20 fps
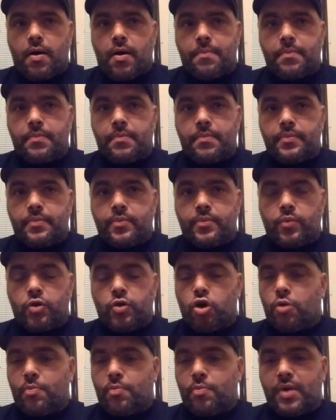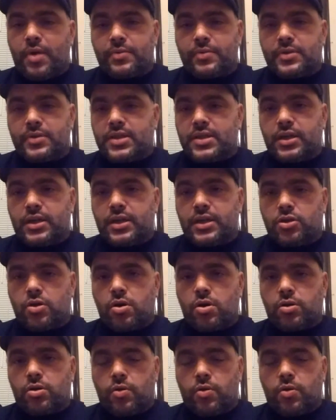We all make mistakes along the
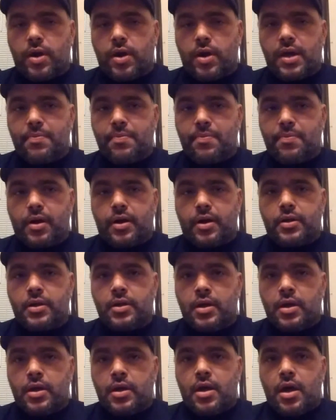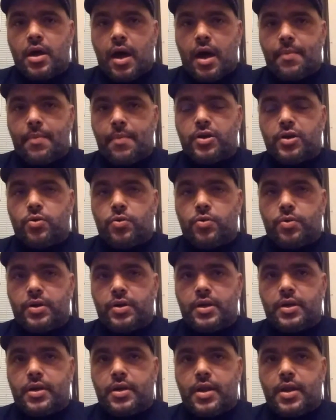way, but I've been doing it
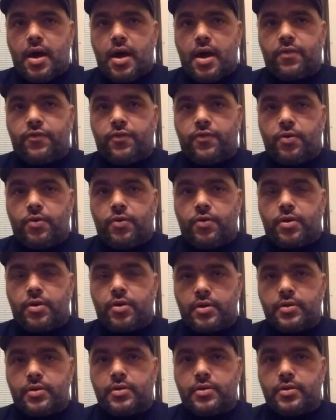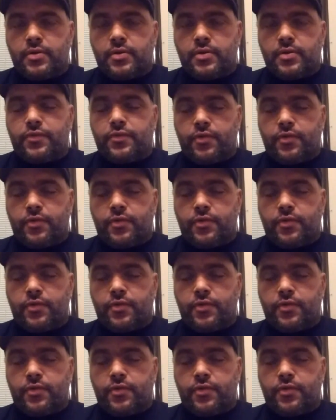now for I've